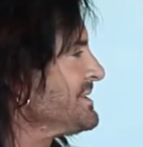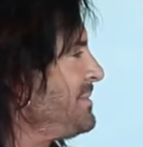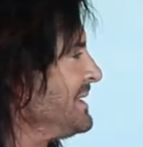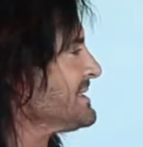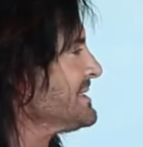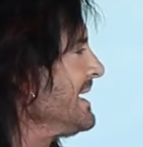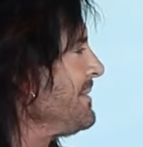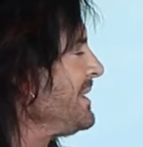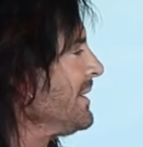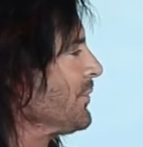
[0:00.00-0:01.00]
month's theme
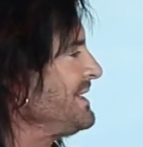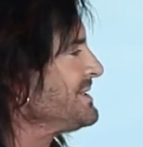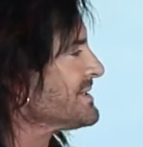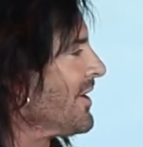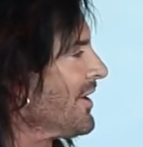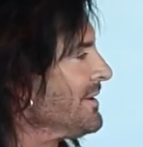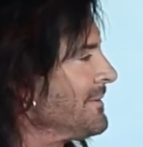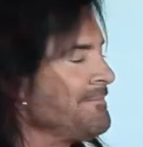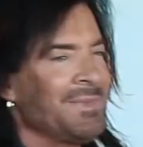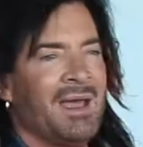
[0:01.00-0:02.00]
being Restart,
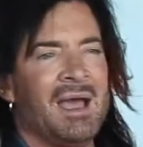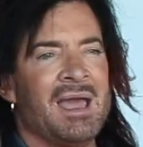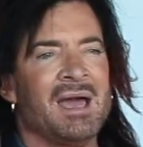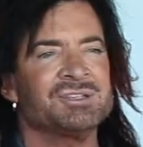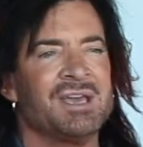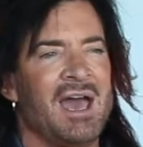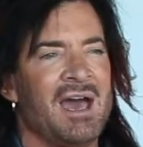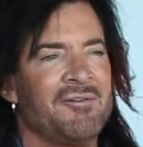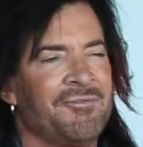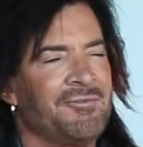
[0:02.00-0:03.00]
I actually
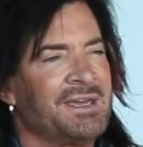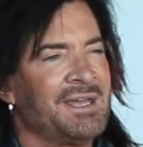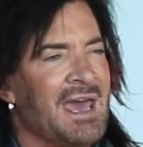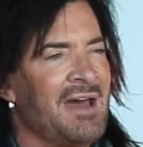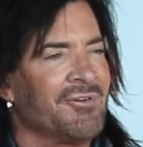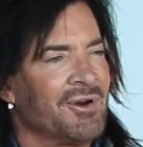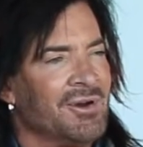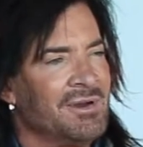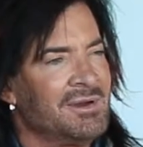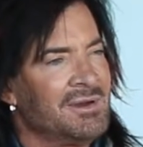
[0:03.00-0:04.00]
have
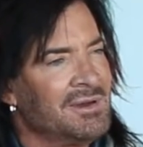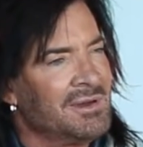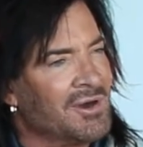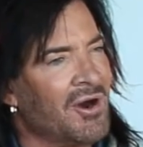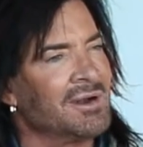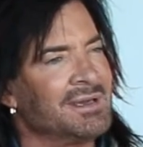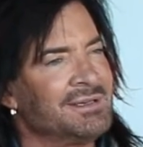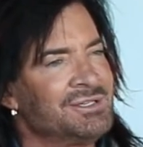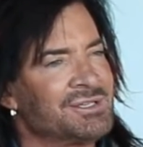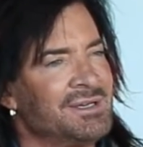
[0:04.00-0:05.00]
cadaver
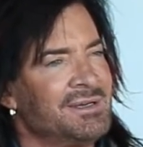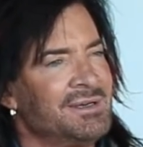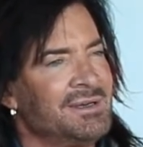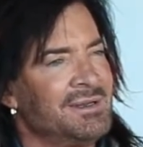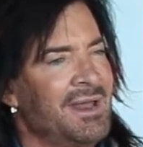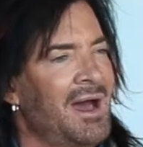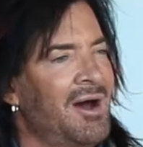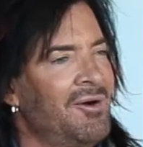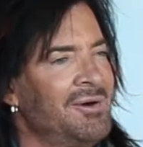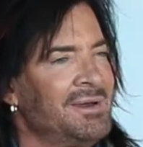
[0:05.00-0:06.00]
cartilage
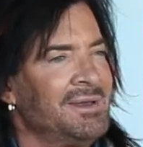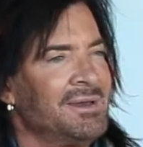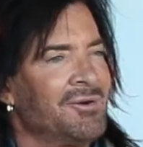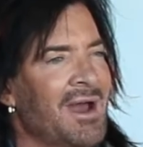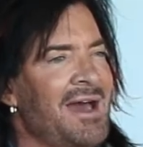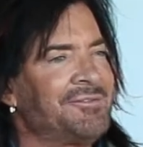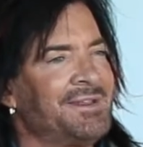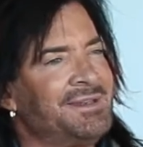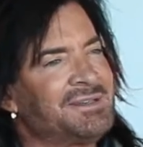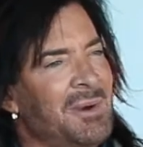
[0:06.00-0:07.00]
now
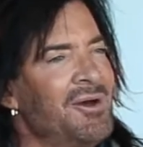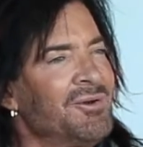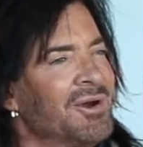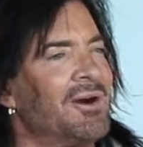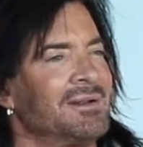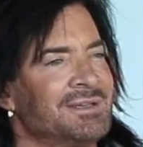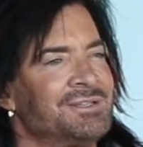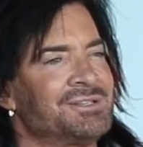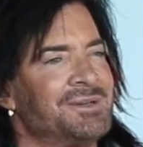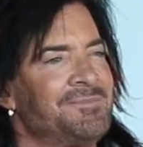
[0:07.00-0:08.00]
grafted to my own cartilage.
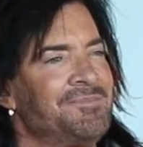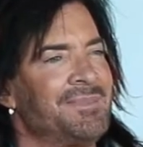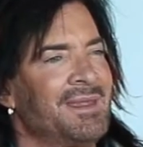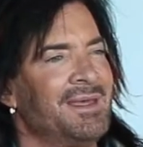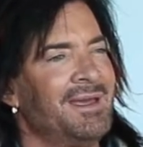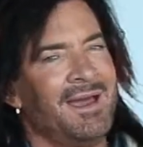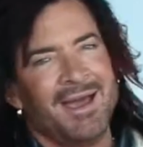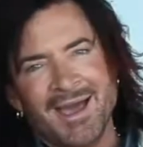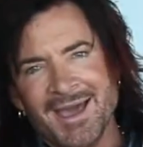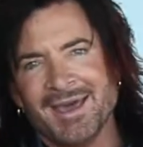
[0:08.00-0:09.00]

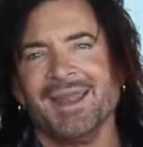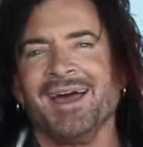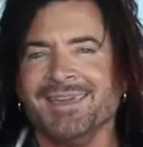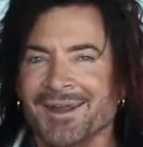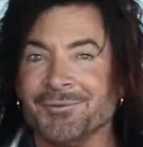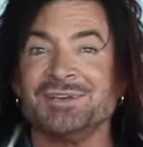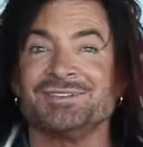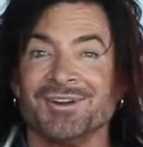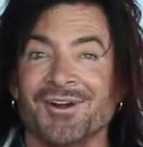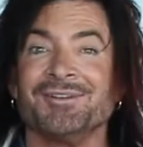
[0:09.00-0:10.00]
And I got to
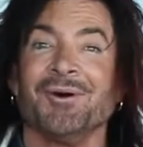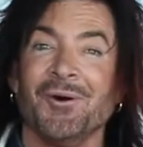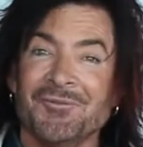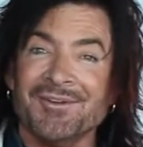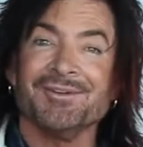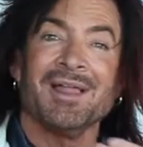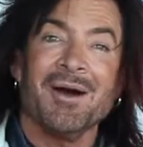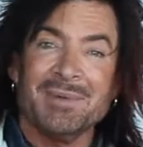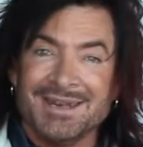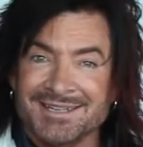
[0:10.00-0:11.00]
restart. Hopefully you'll
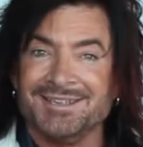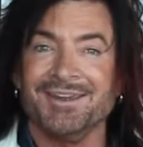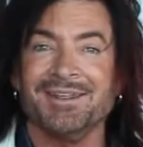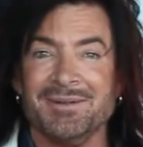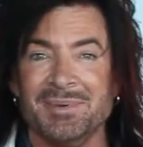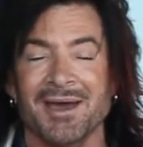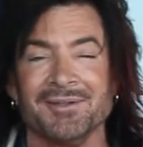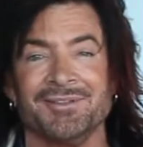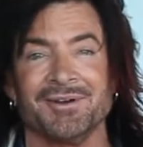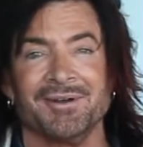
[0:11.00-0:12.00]
allow me to continue to be out there